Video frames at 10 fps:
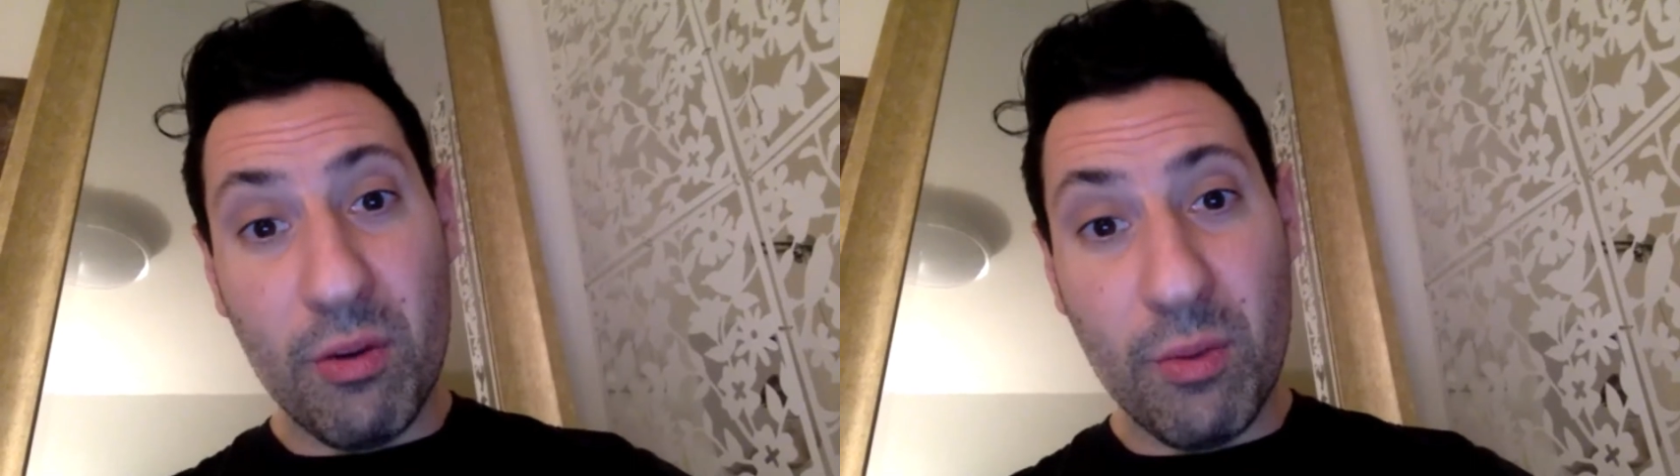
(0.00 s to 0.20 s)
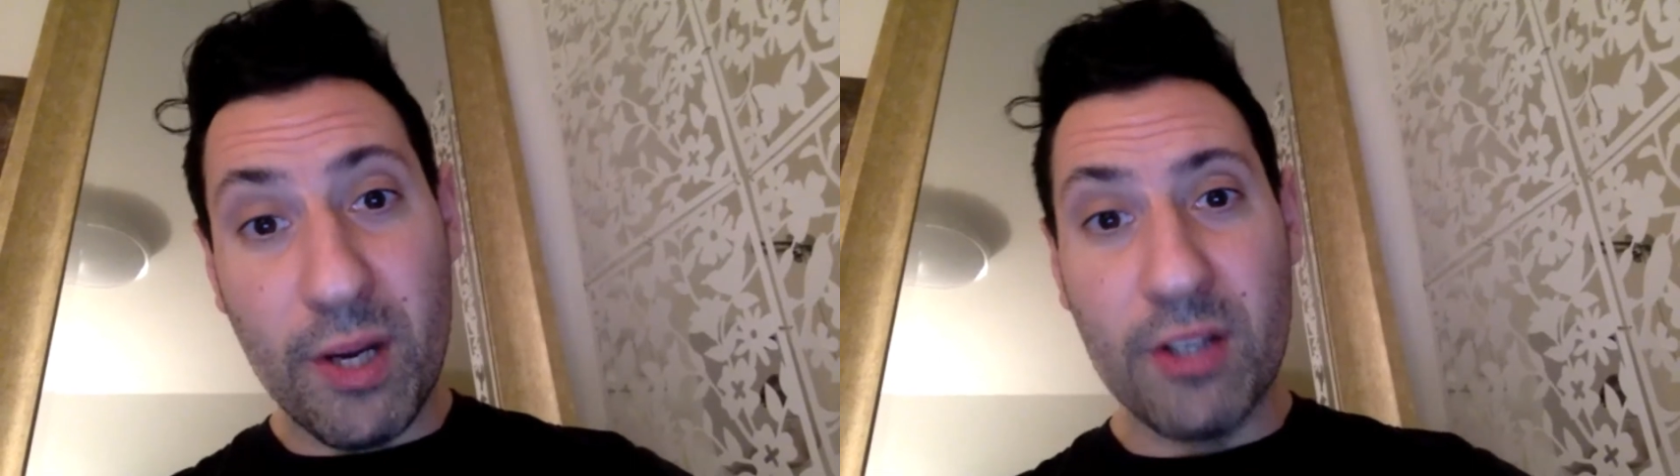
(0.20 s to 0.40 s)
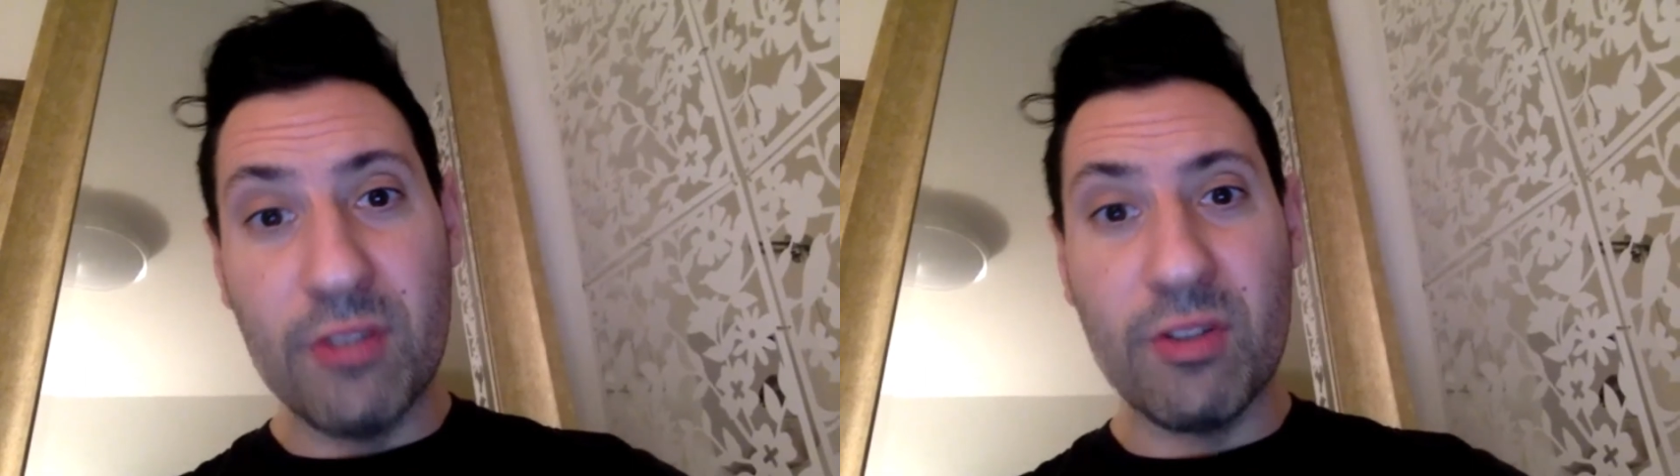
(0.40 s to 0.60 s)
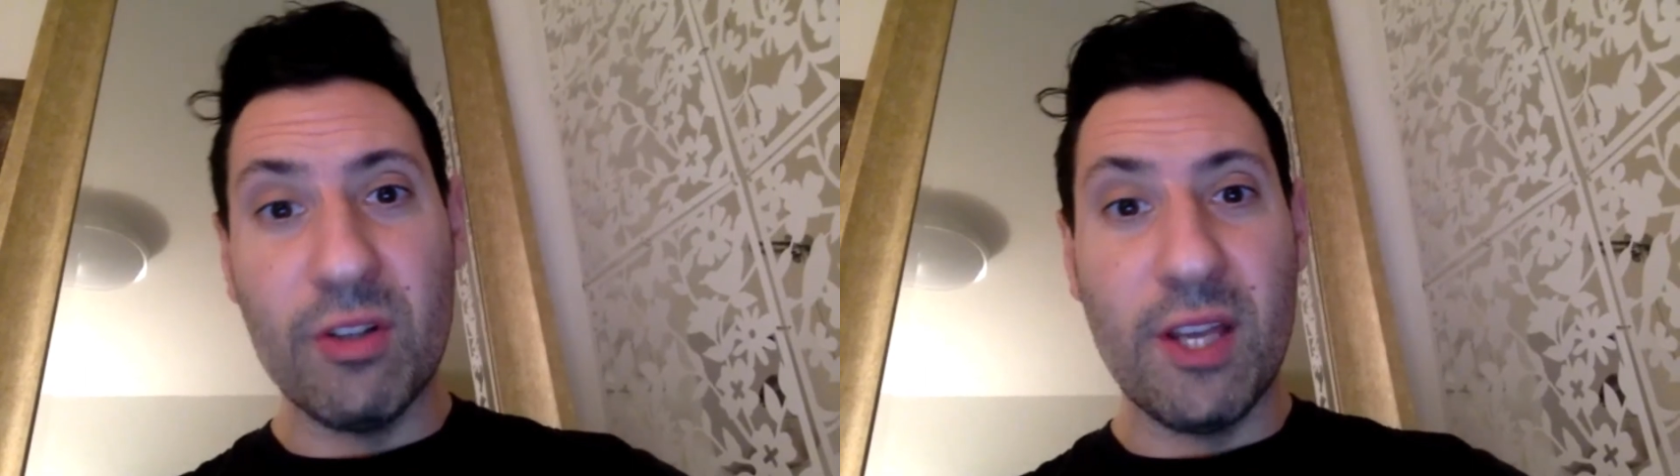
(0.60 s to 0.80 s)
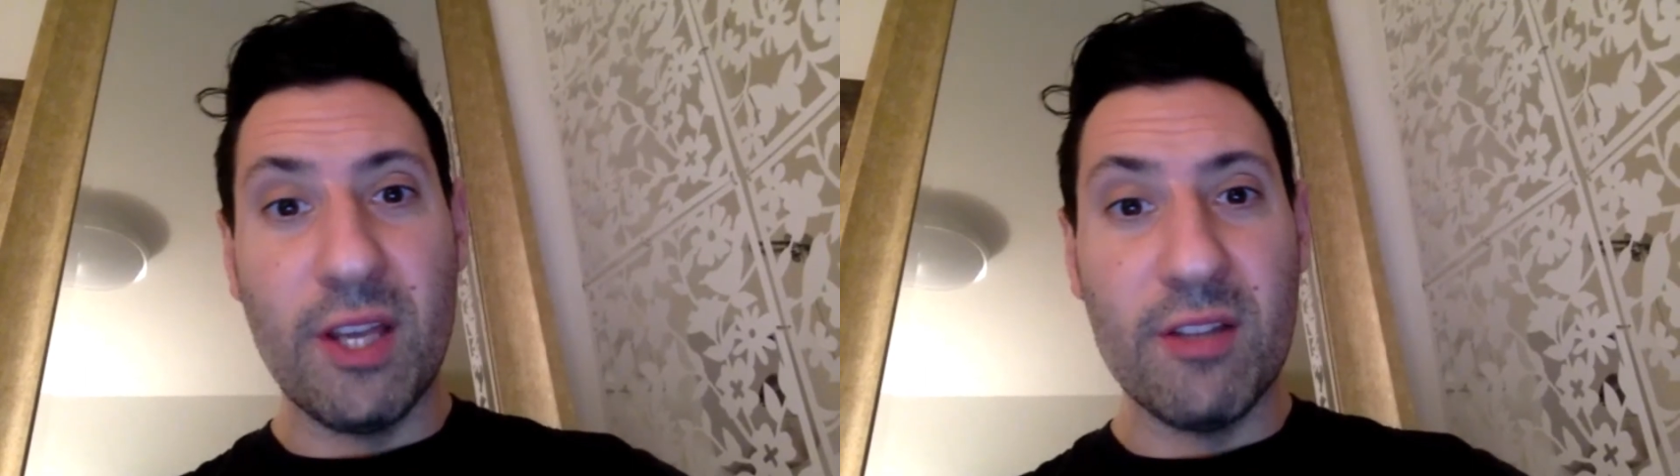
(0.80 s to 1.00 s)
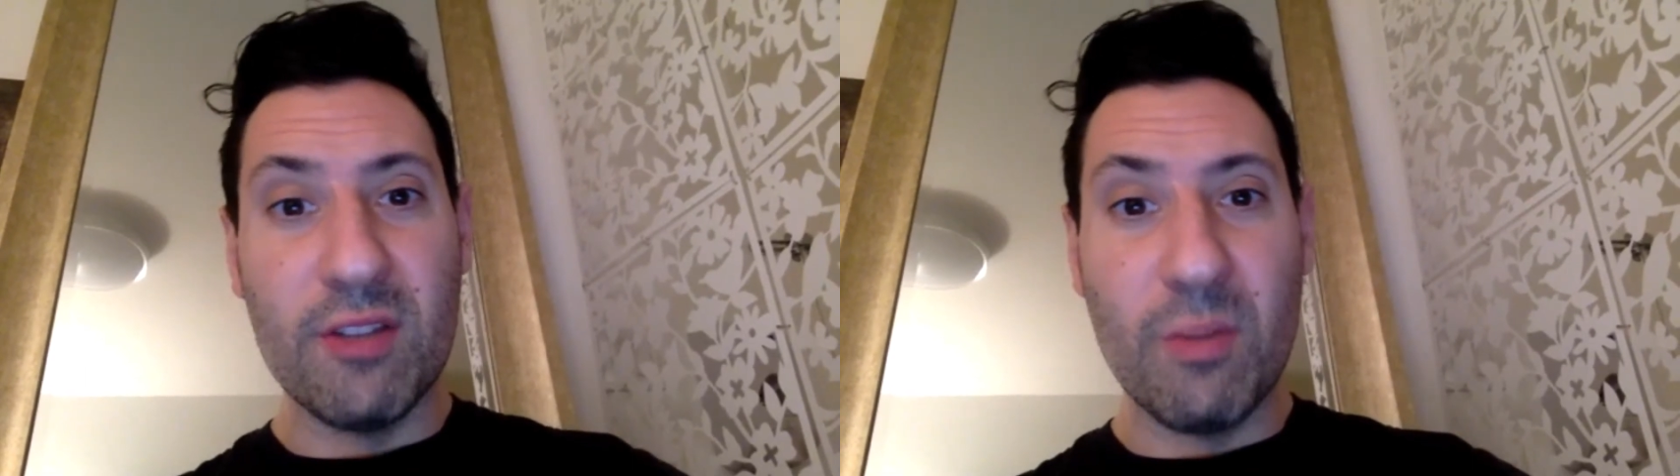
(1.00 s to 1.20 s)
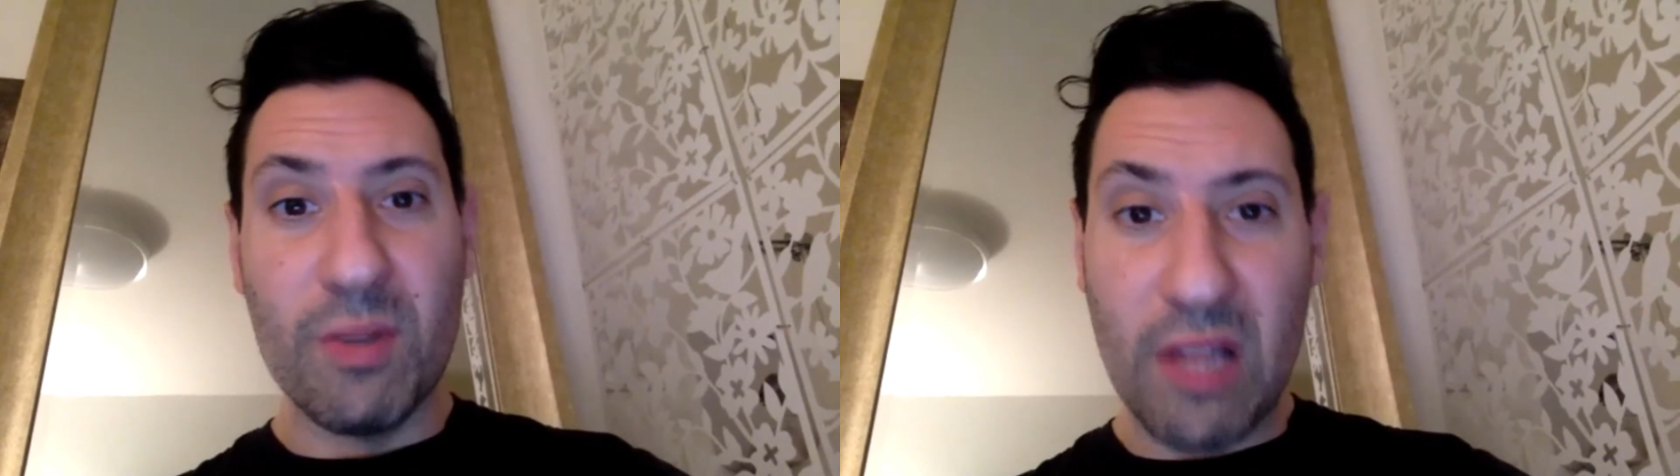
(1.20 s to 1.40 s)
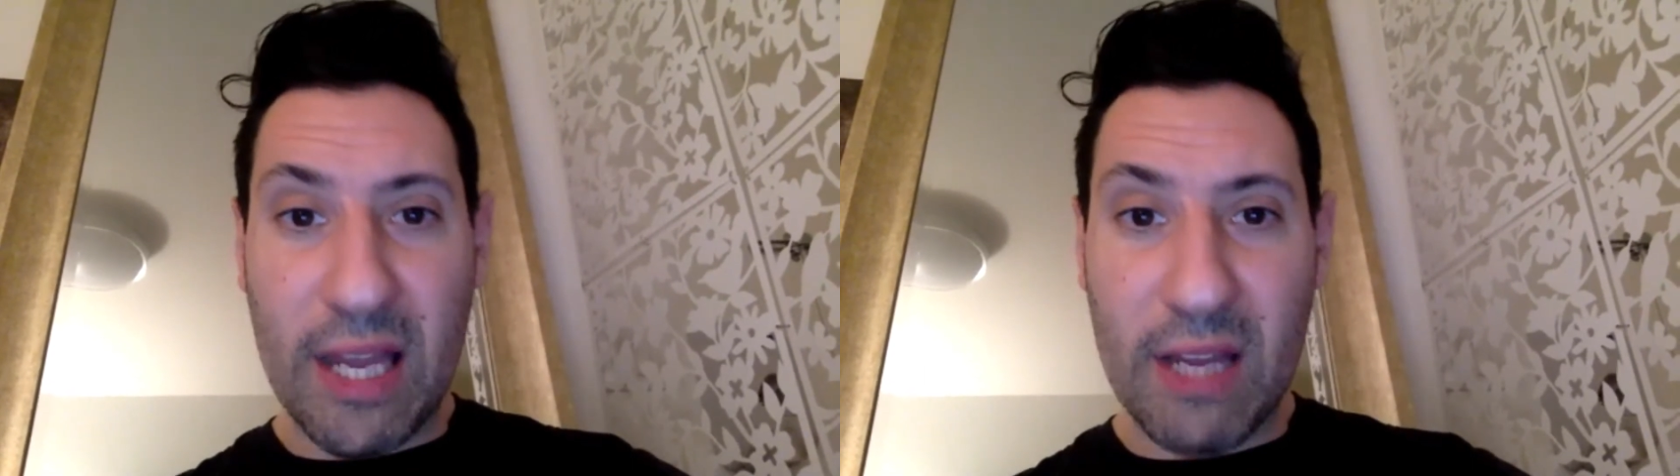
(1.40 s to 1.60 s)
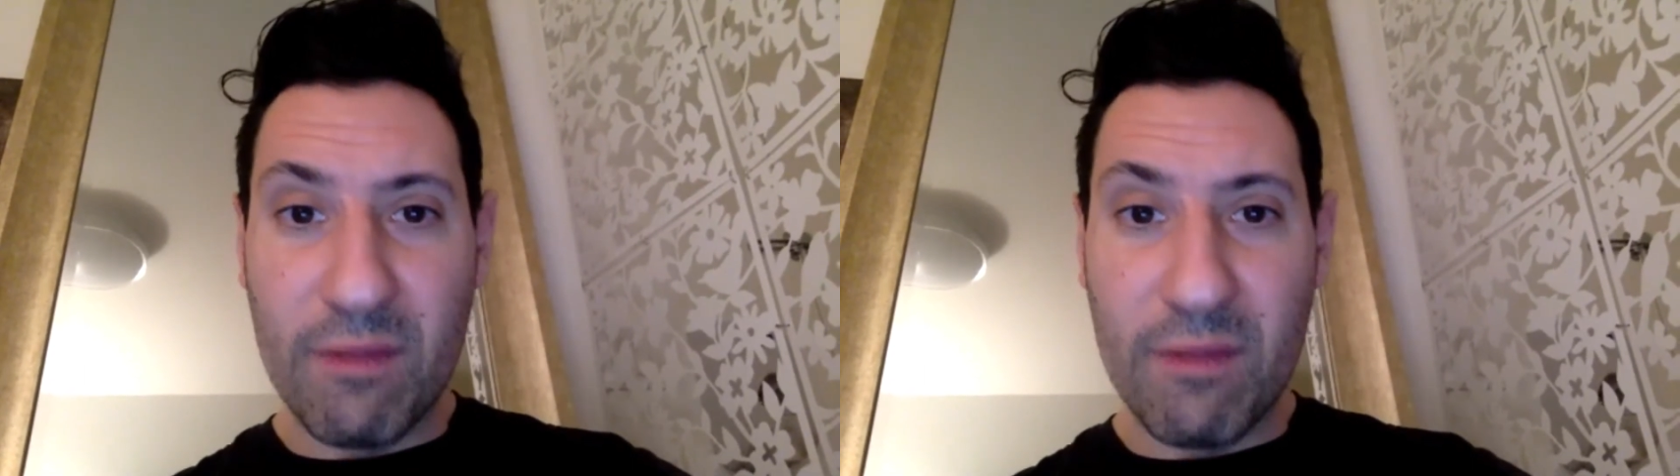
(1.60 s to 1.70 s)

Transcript: Where you start looking at someone's life